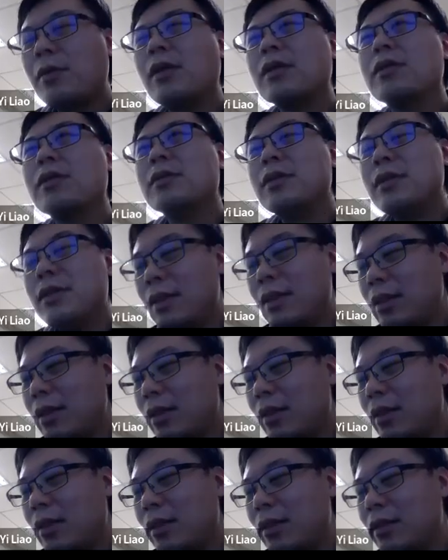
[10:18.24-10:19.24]
want to see
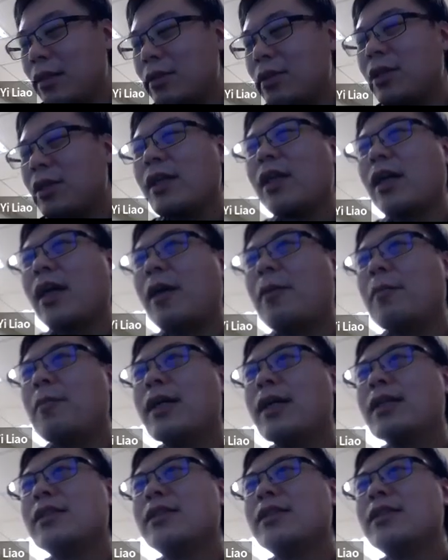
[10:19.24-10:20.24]
a chain
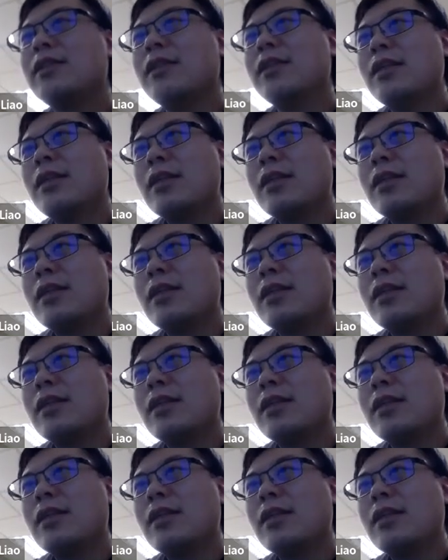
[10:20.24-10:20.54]
complex?